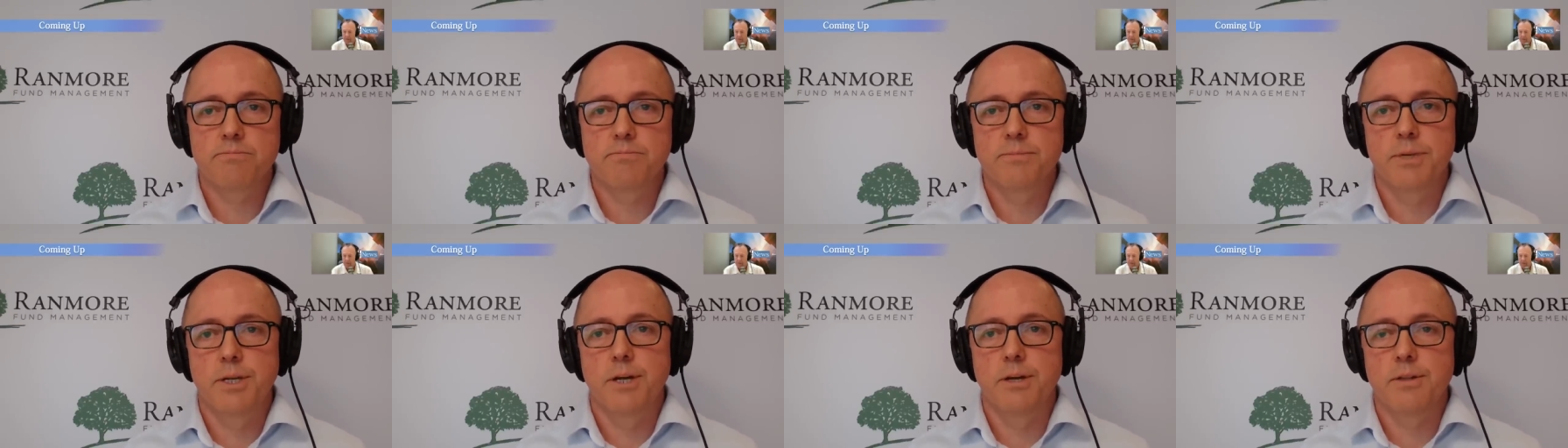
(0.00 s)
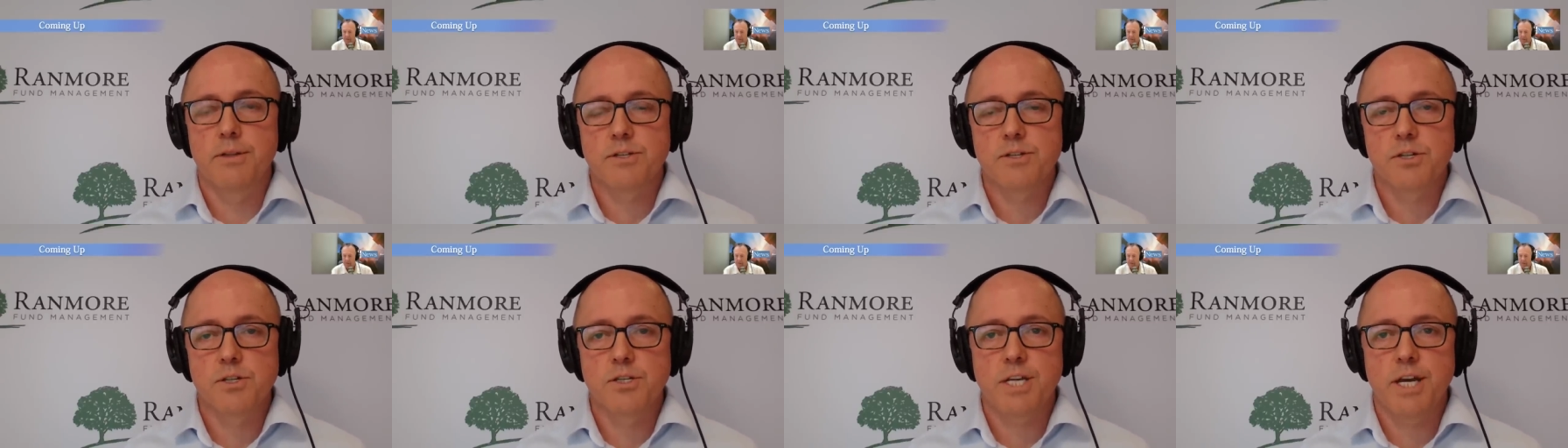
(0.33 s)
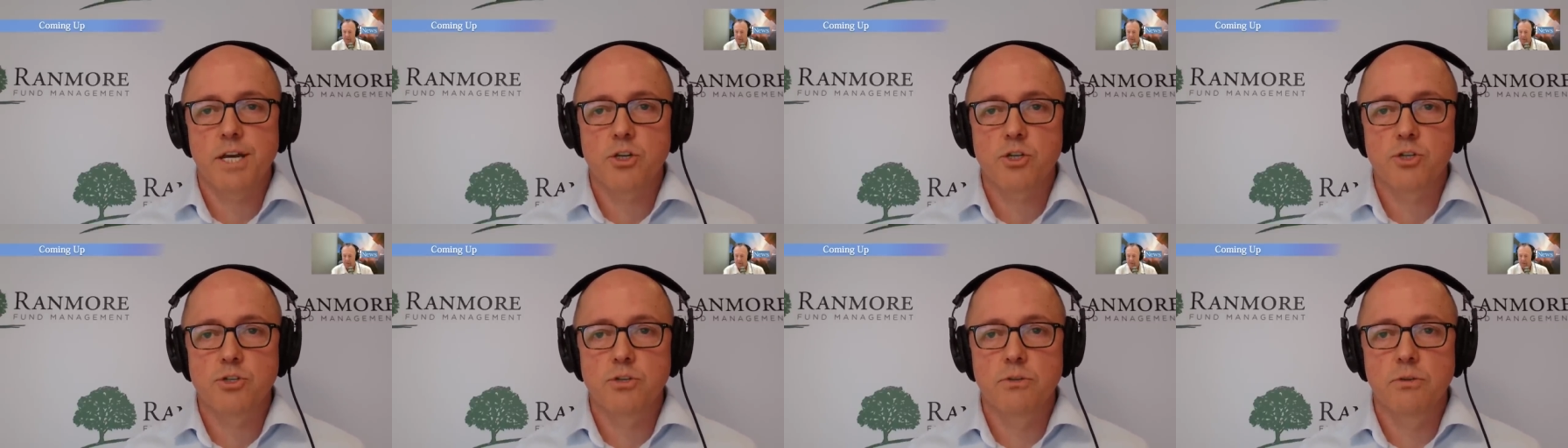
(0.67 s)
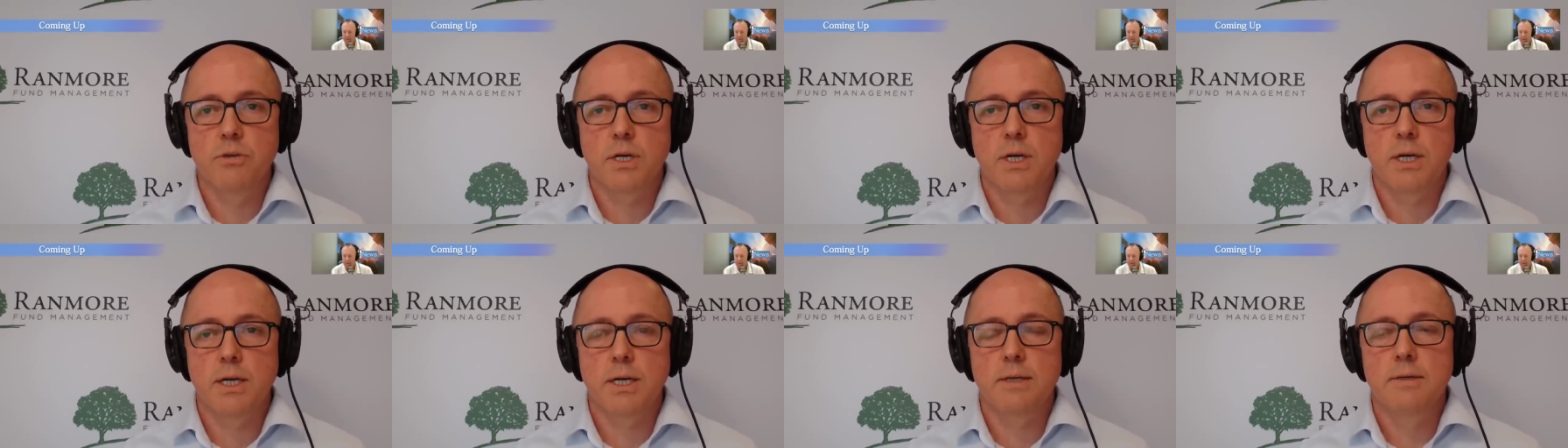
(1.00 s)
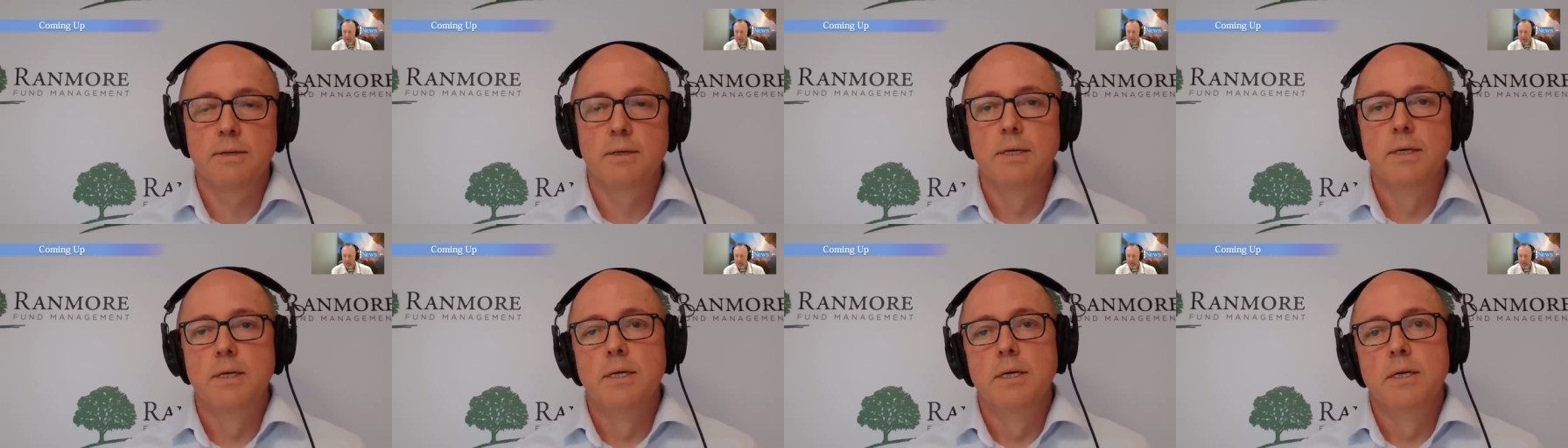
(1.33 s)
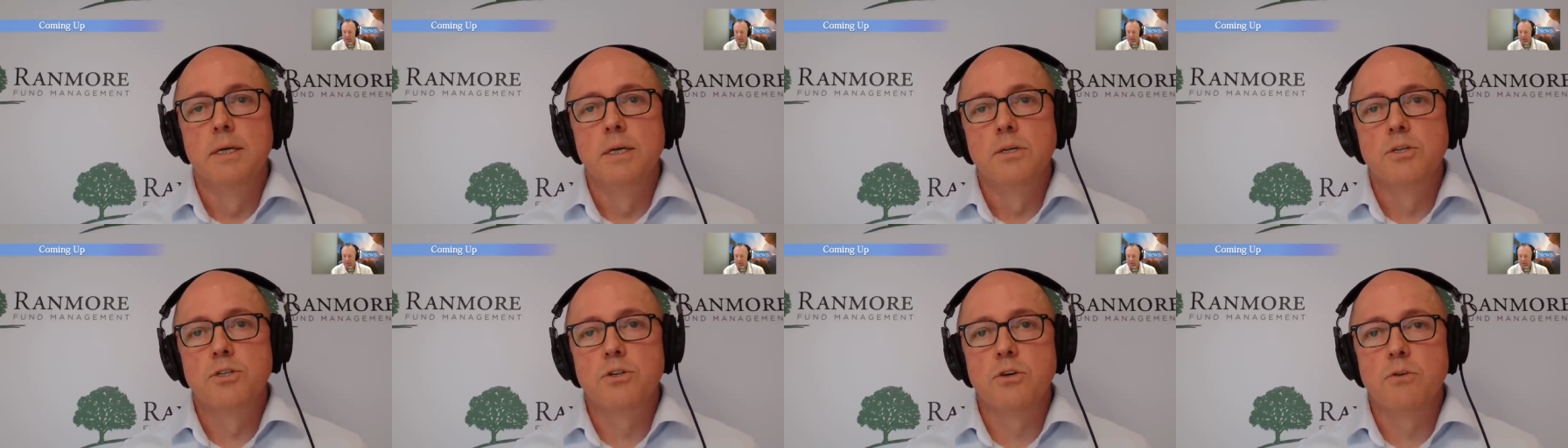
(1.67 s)
you know, that's attached to a,
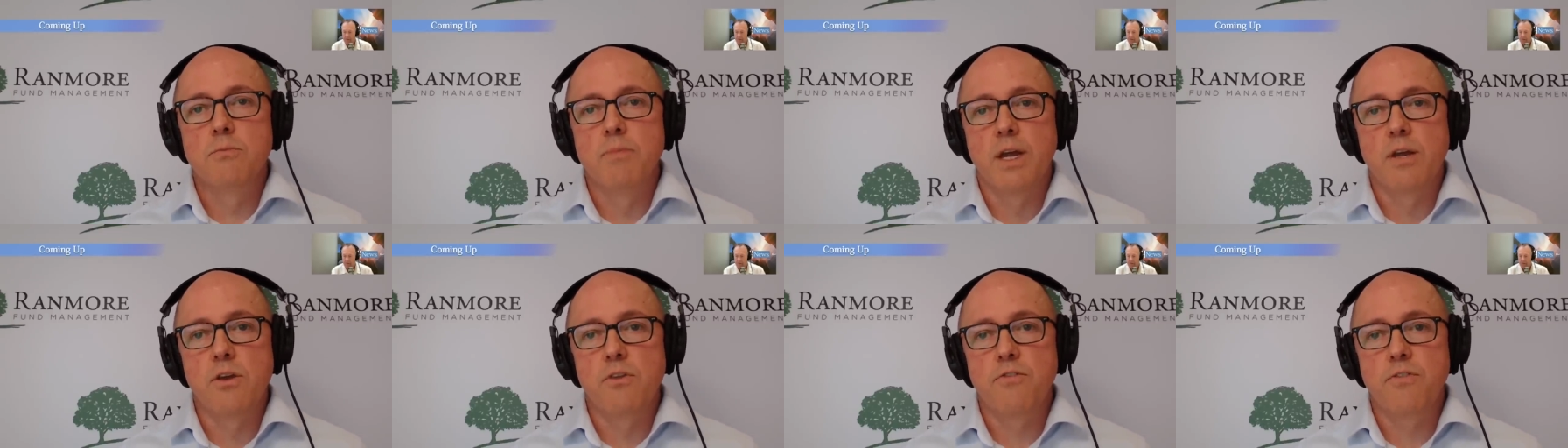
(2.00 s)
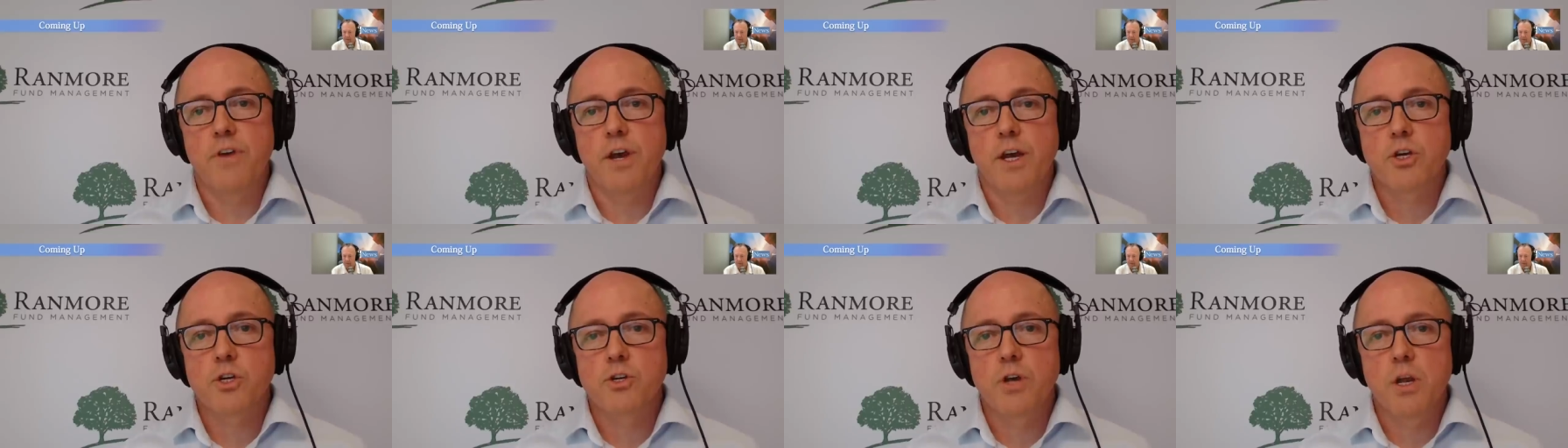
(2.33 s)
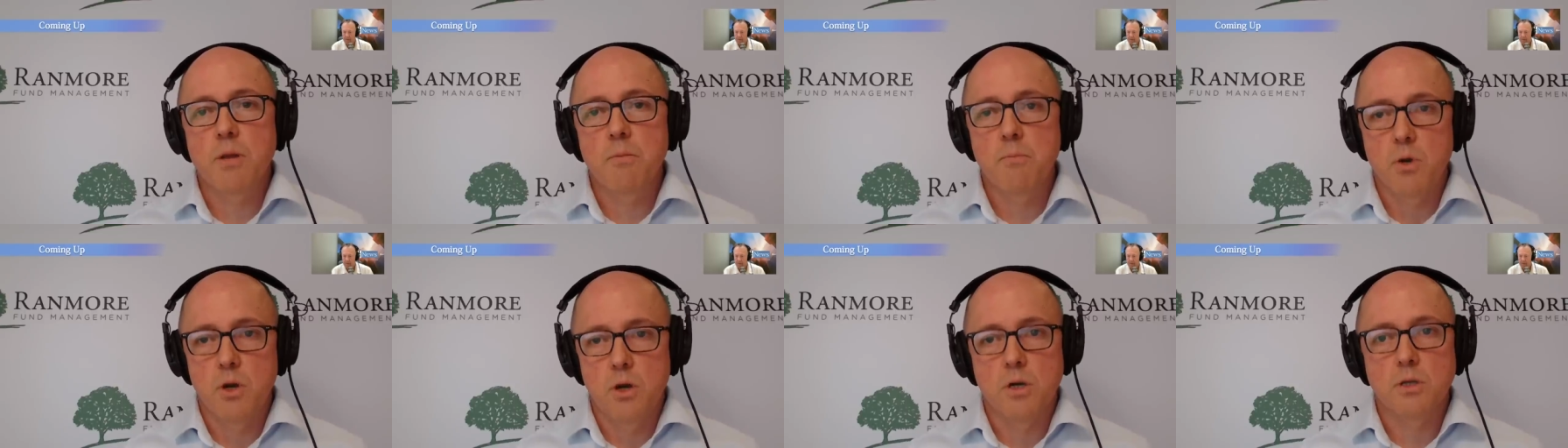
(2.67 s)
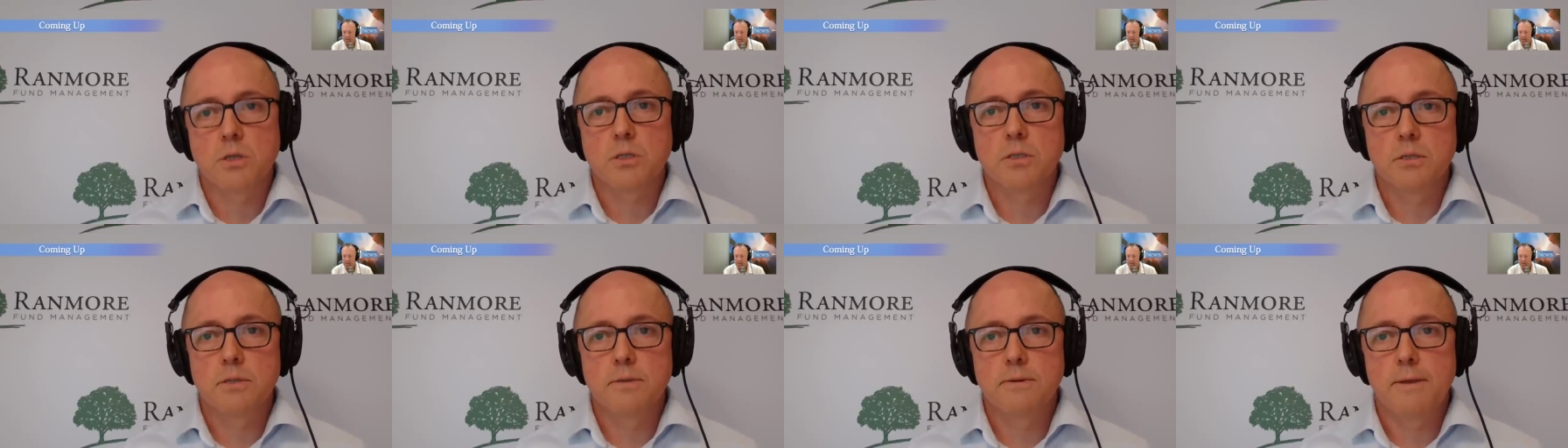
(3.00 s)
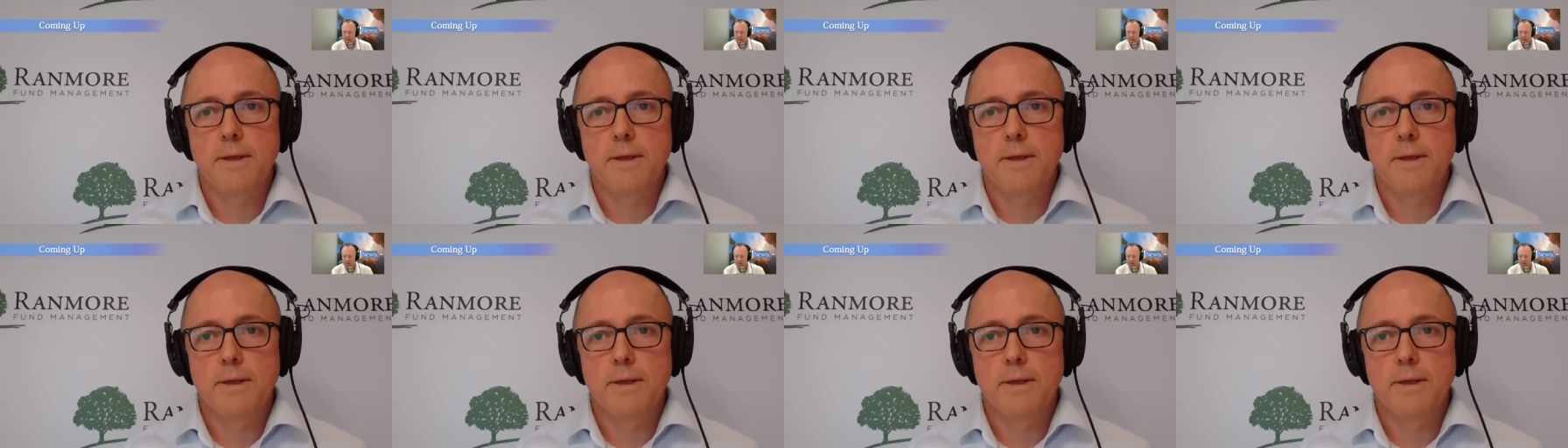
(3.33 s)
to a manufacturing plant.